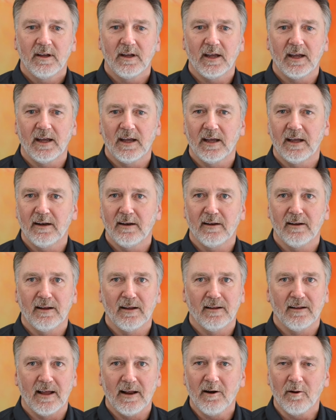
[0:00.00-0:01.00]
And
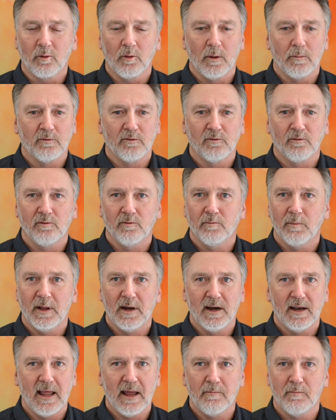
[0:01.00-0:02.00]
Enerquip's
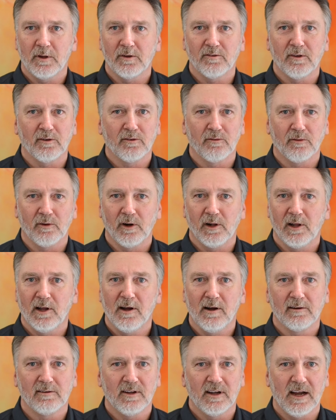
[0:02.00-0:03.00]
been in that business for a
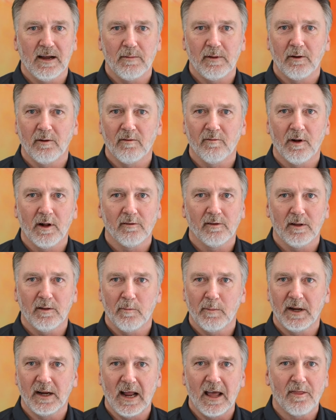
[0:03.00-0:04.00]
long time. They're involved in
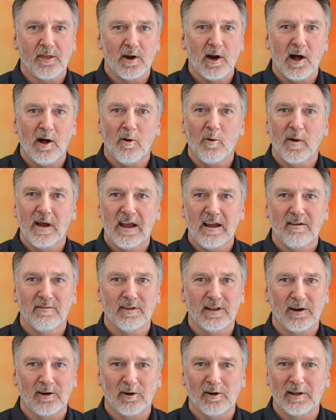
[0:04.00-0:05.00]
the big ethanol wave
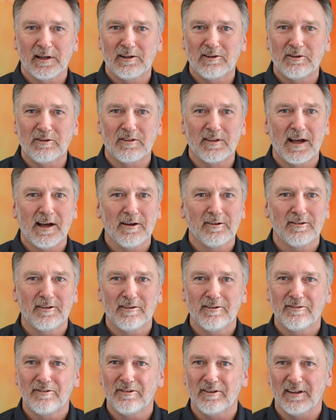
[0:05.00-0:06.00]
in the early
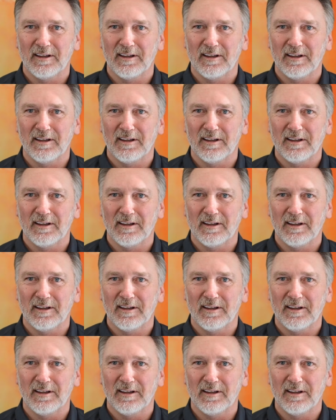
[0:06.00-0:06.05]
2000s.